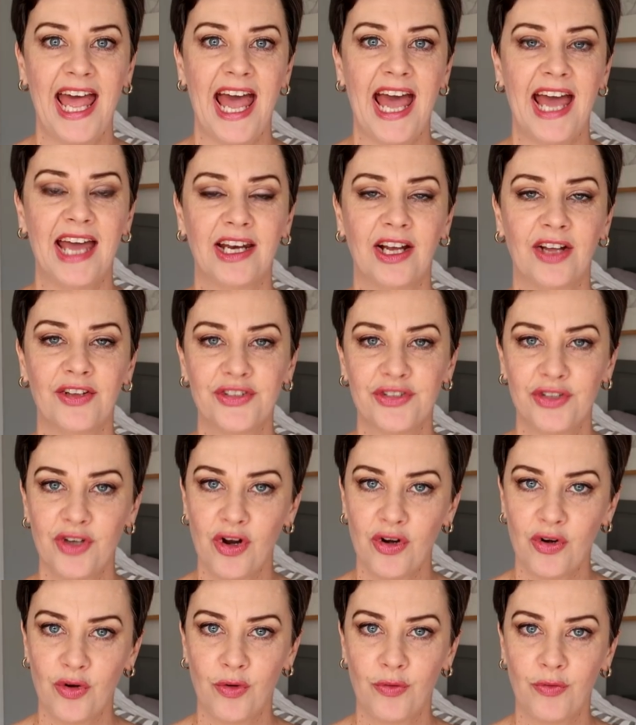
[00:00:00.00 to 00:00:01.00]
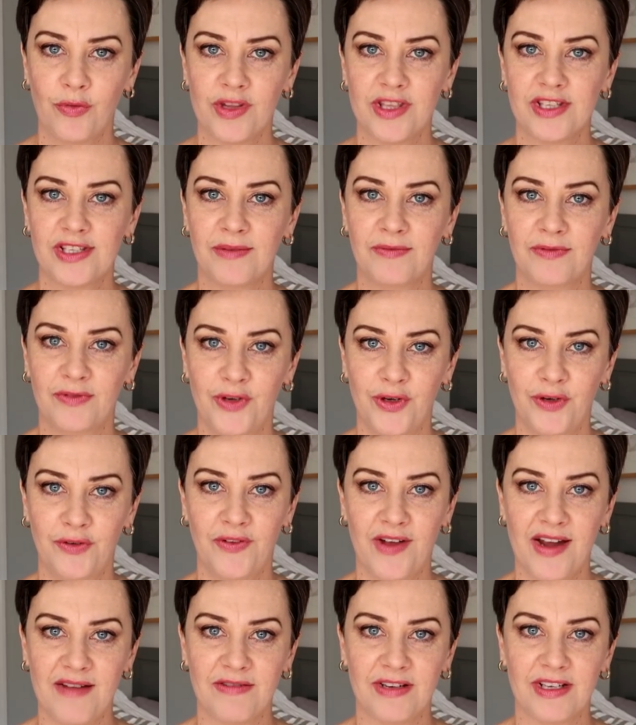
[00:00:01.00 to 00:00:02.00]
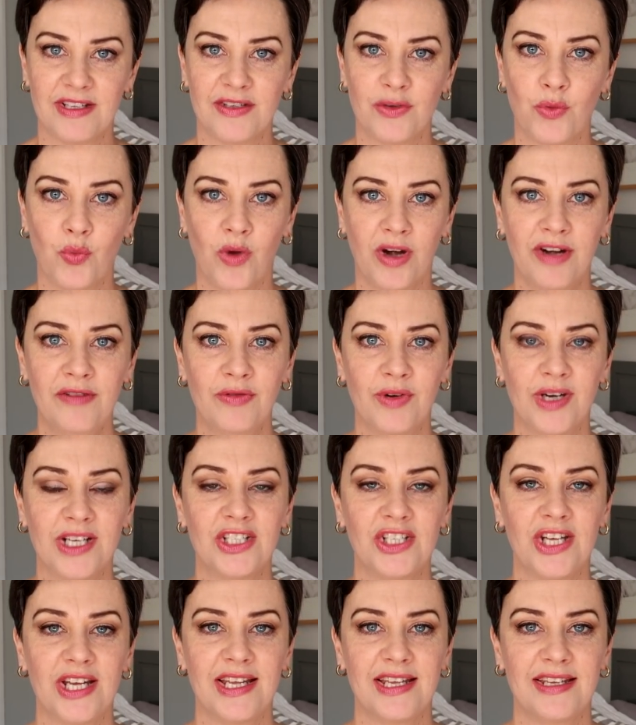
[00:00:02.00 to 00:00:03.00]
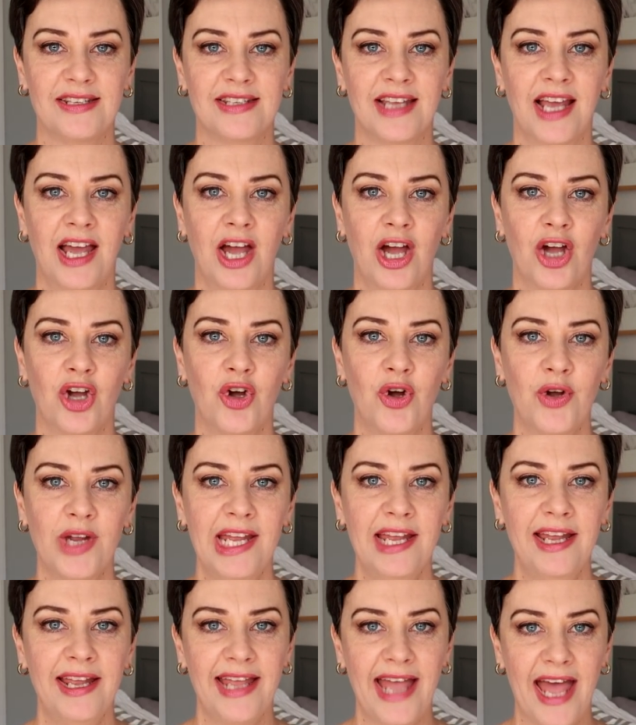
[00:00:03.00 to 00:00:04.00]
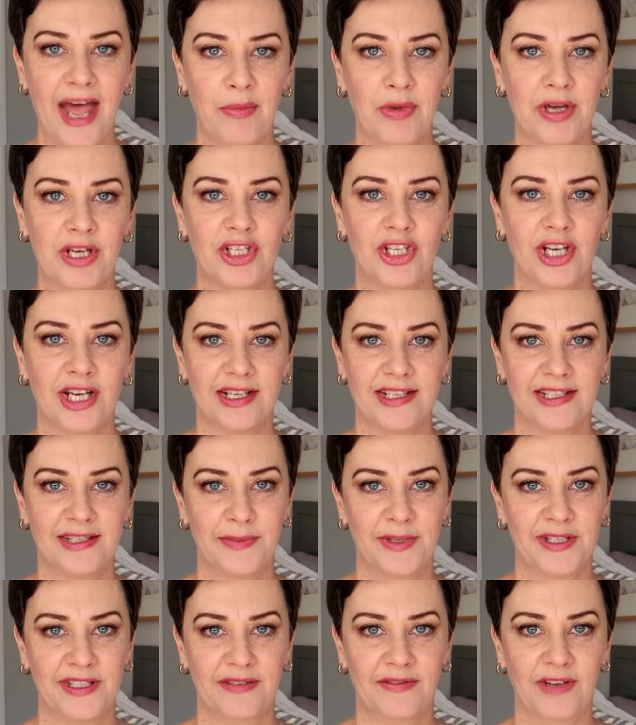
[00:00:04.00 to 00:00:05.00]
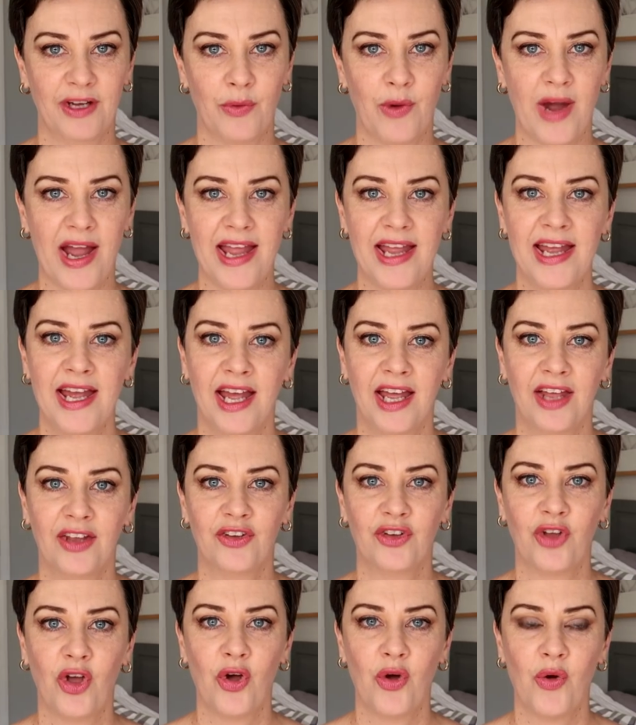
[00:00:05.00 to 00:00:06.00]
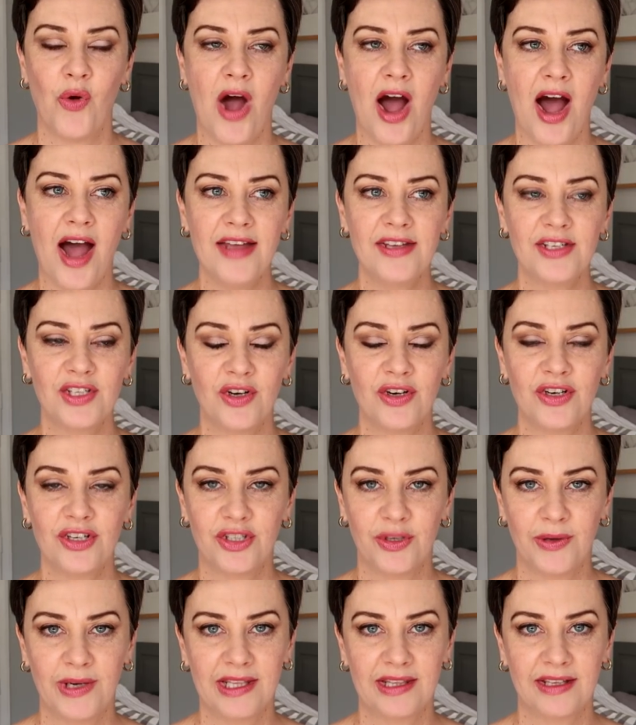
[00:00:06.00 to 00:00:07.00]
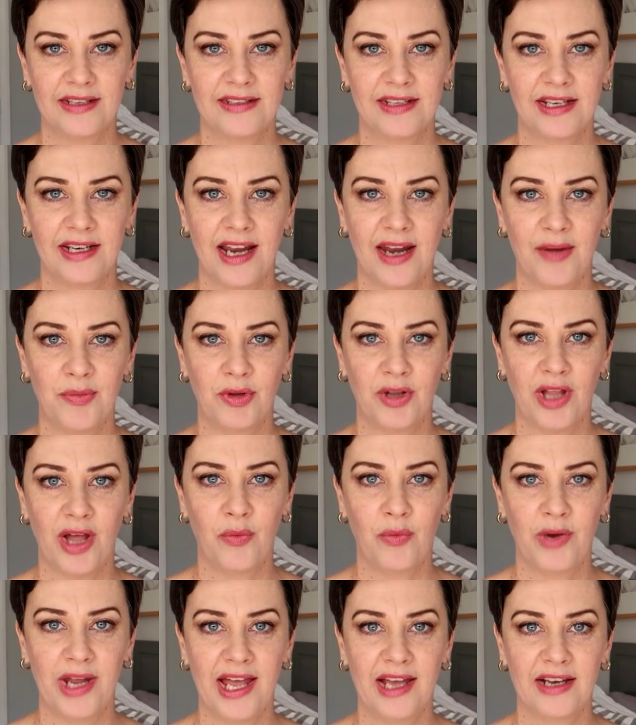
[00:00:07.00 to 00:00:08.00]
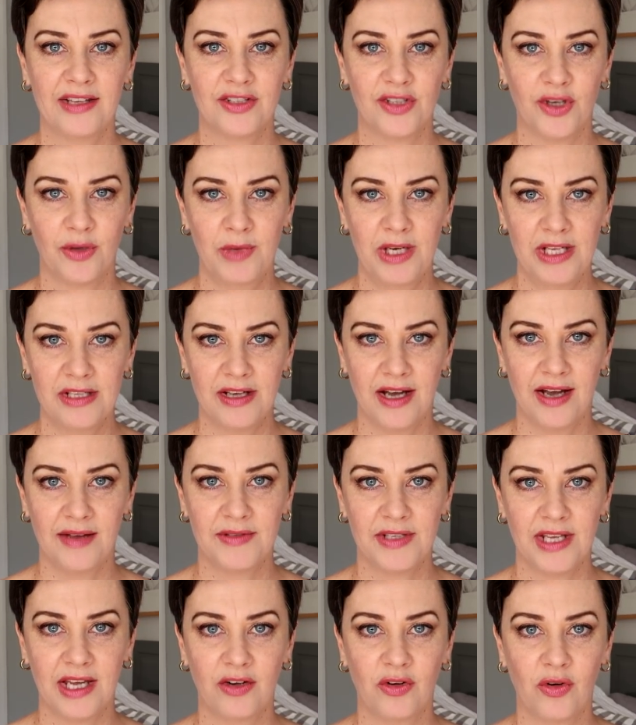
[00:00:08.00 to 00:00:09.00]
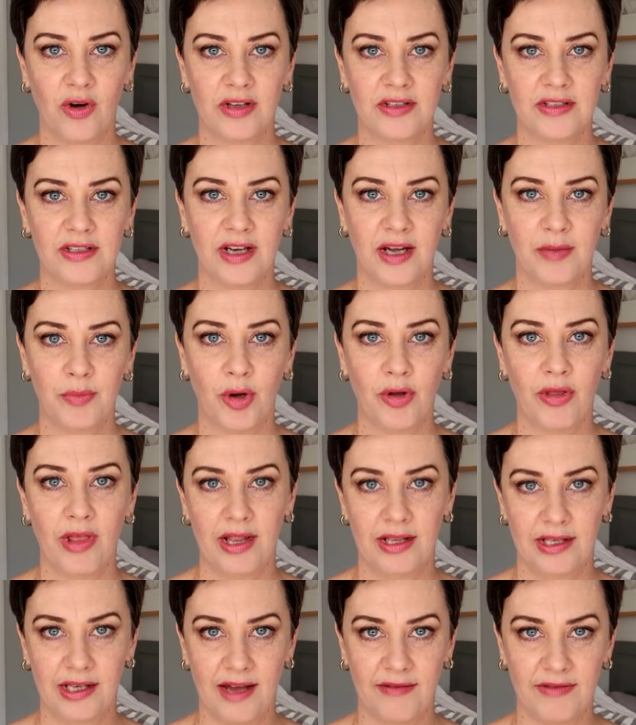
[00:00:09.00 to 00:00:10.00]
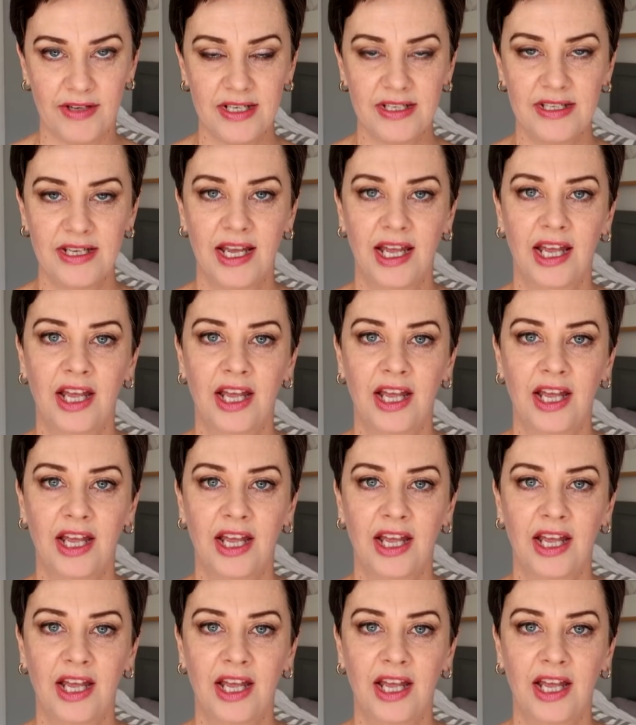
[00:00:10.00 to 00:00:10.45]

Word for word: And I'll start off with some food favorites, one of which is cooking cabbage in a specific way. So I started doing this in April and we had it so many times and Grant and I both love it.